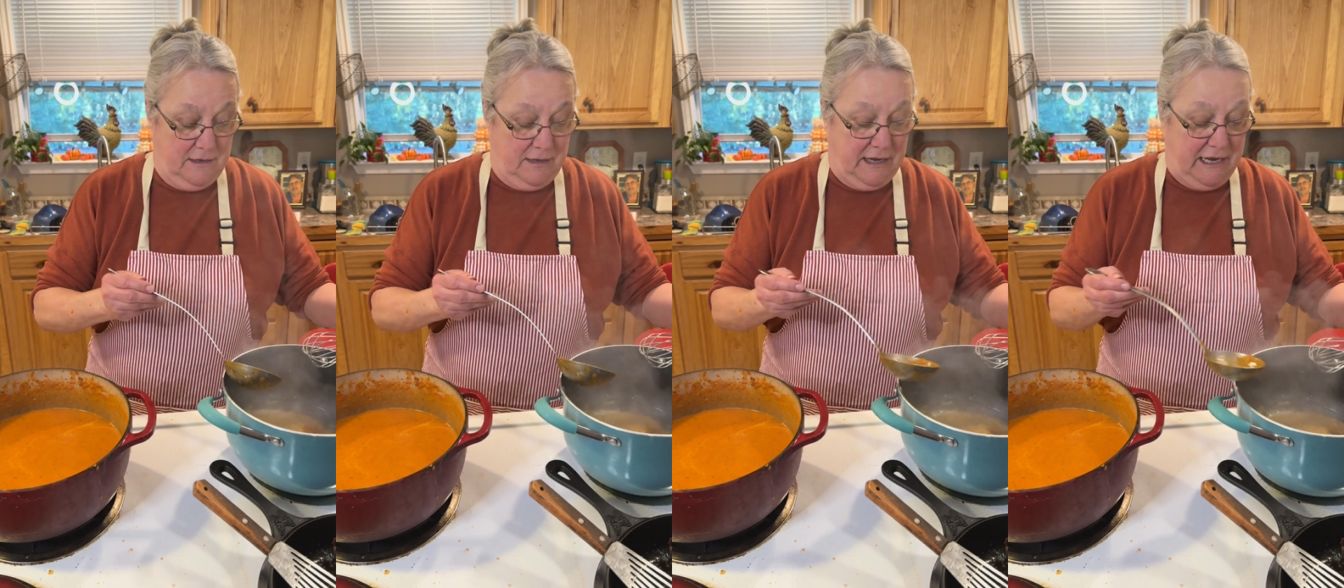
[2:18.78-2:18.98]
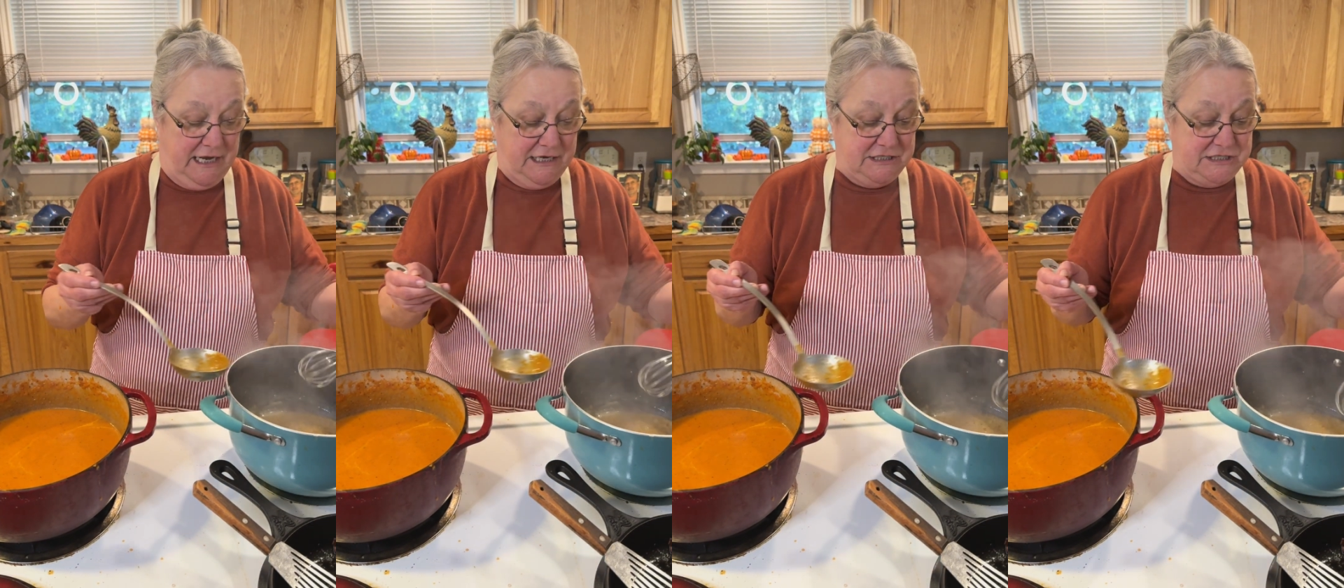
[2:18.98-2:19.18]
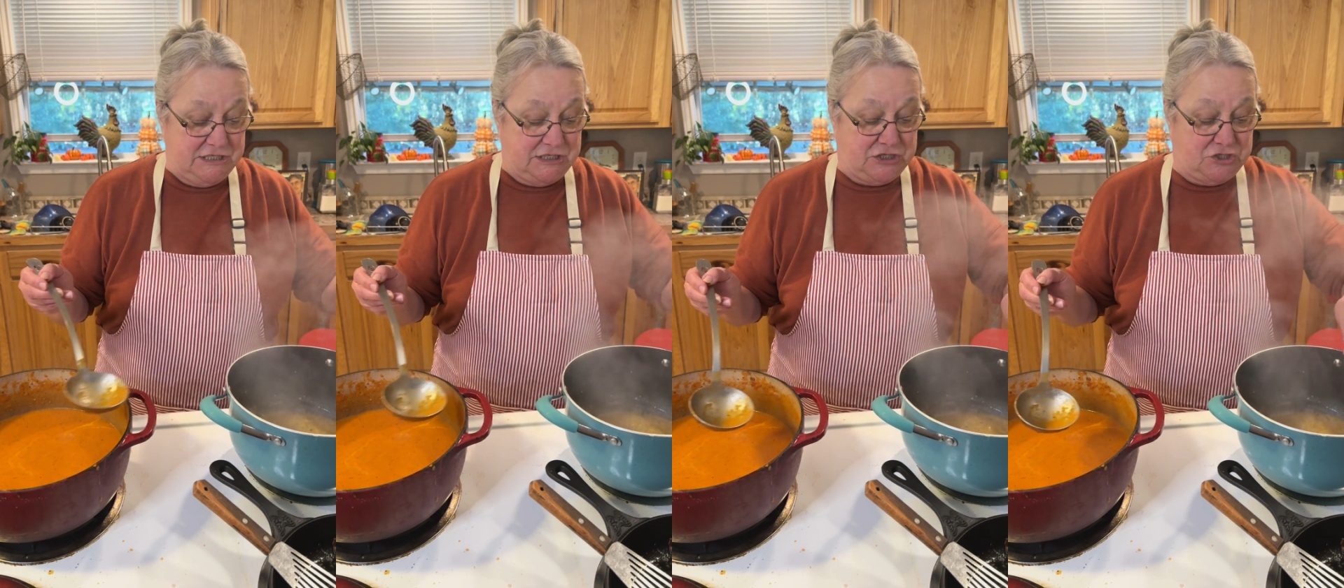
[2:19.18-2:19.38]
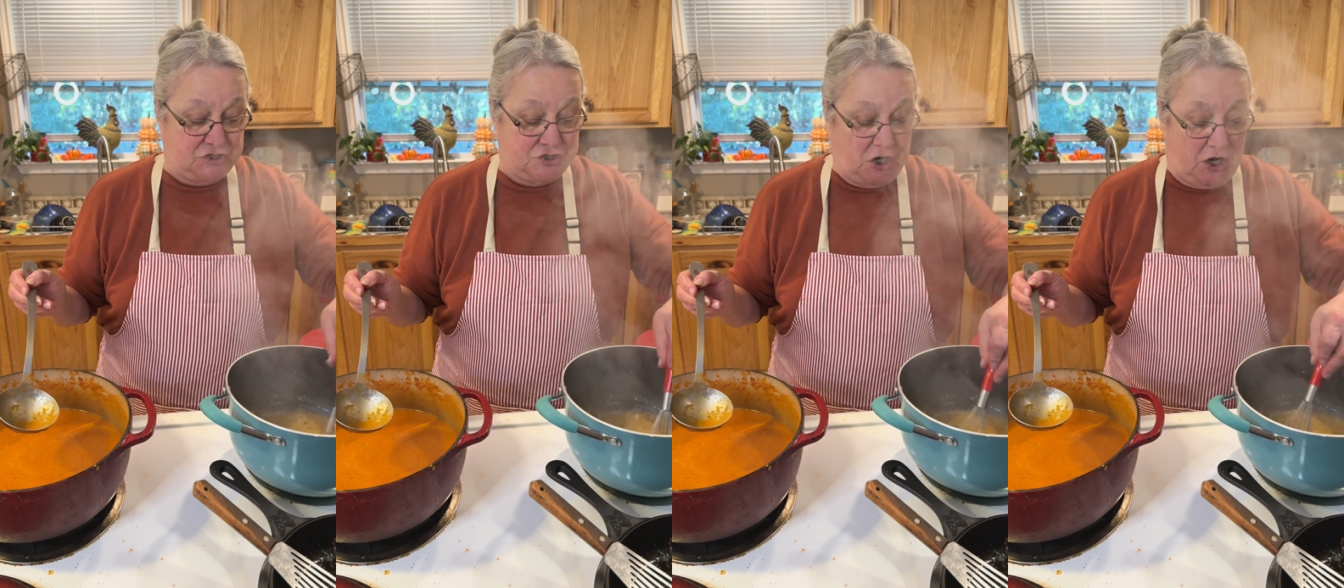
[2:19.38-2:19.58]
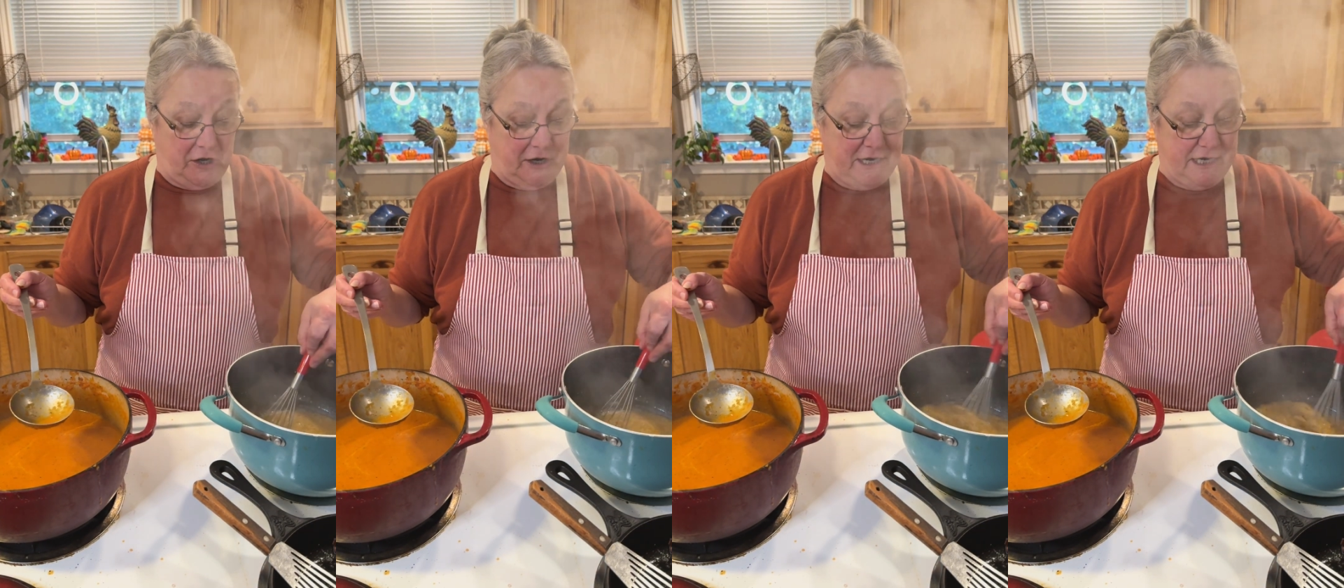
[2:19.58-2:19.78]
And just
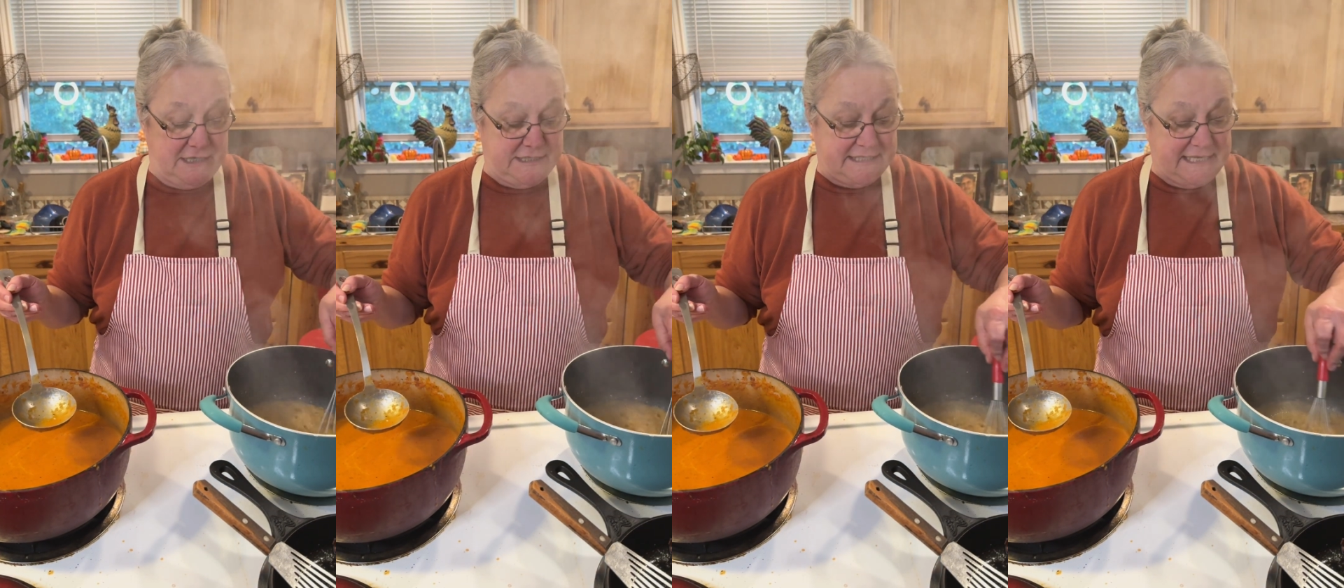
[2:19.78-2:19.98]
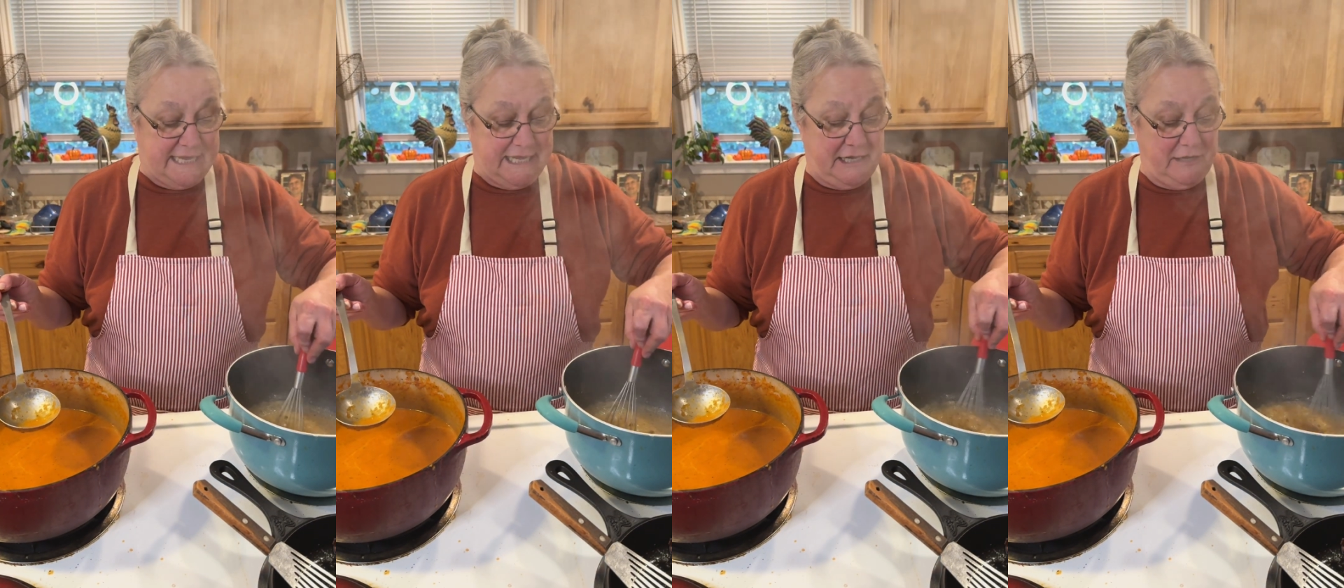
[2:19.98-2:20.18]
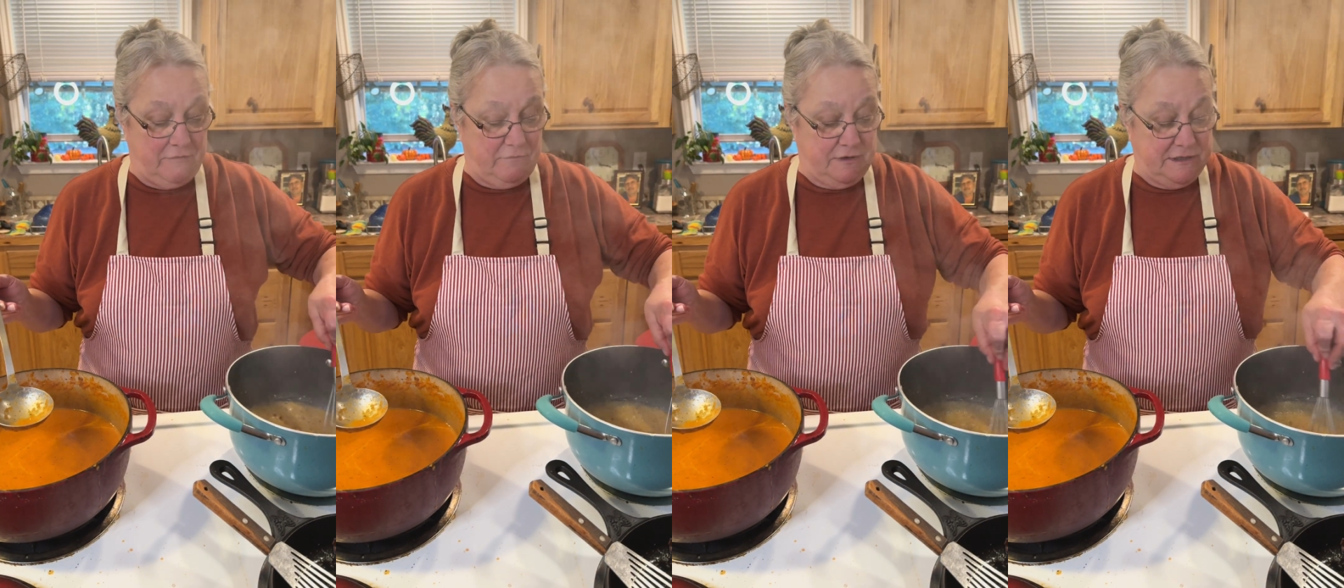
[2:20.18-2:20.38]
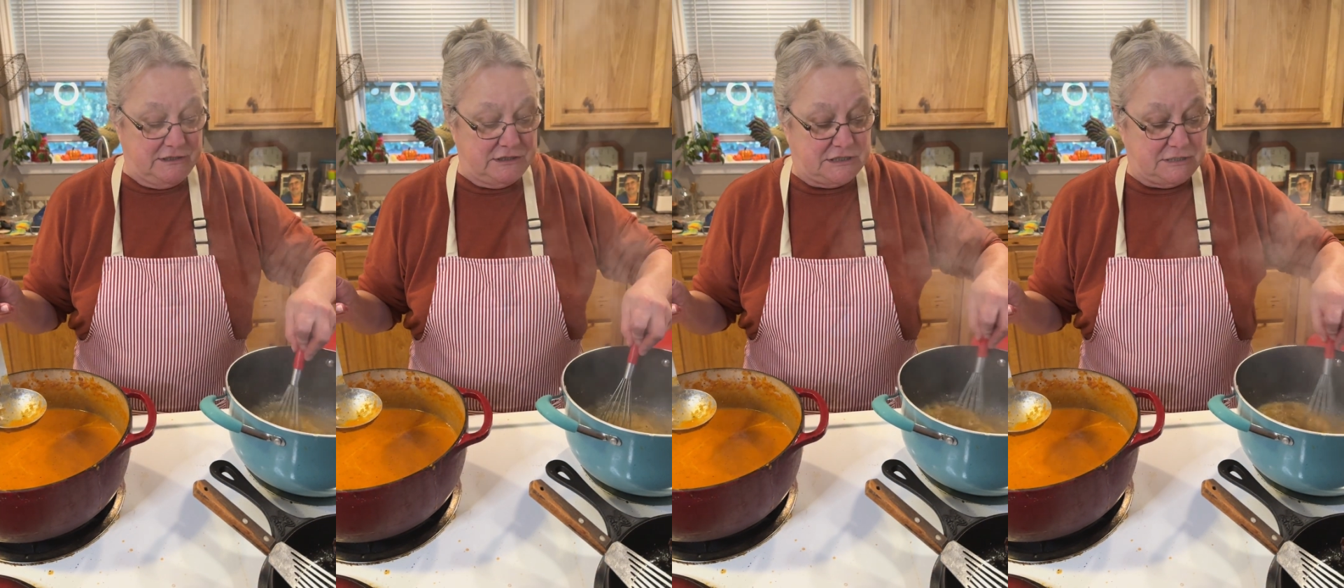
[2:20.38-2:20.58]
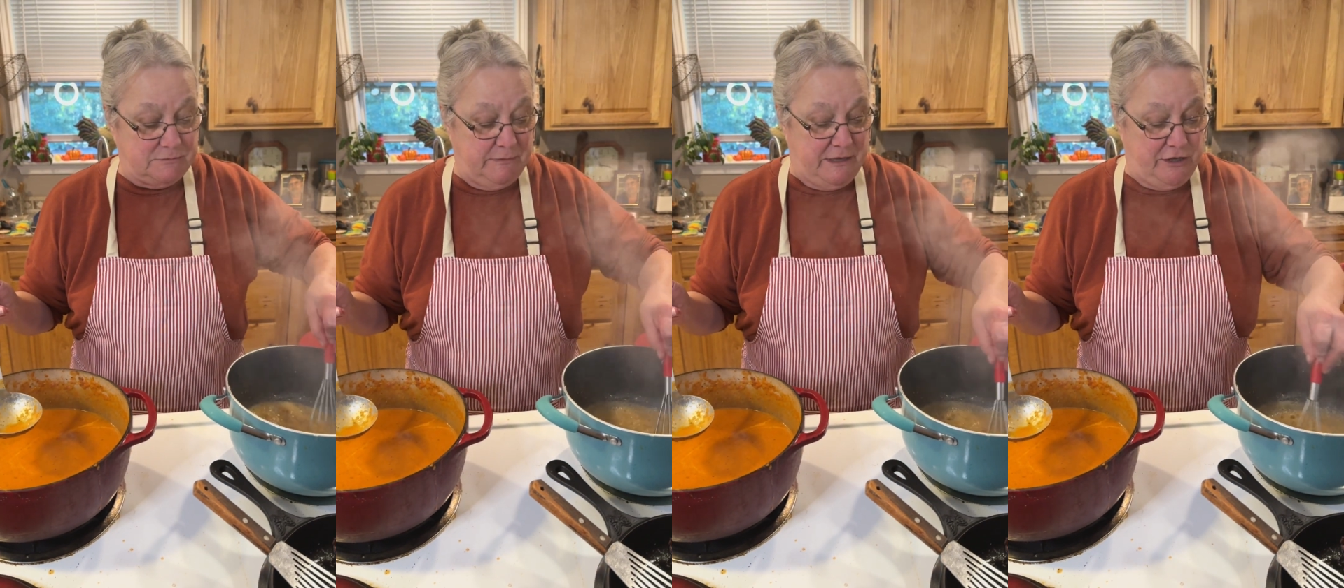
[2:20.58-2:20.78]
stir it to get it real
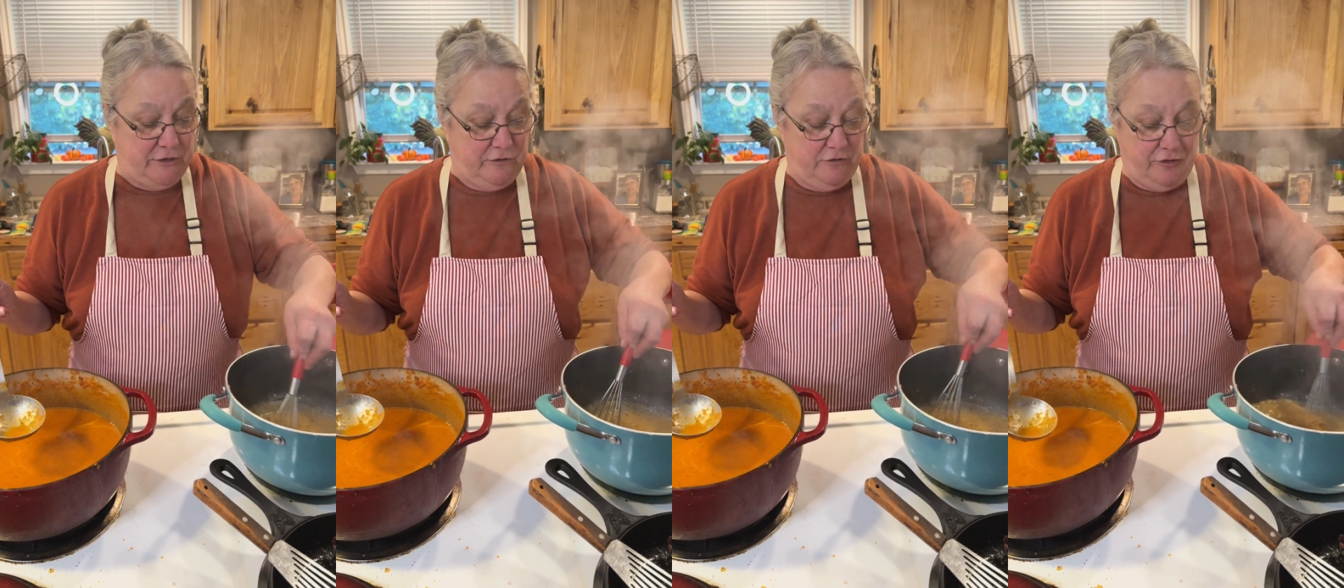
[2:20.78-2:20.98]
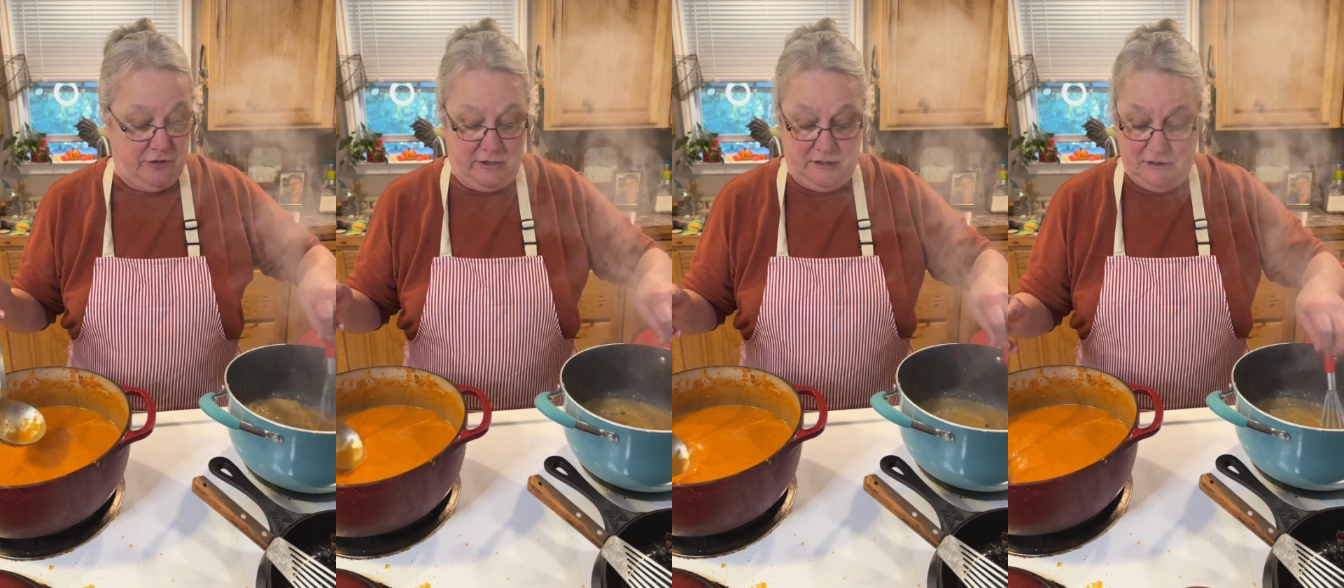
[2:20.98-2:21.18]
smooth.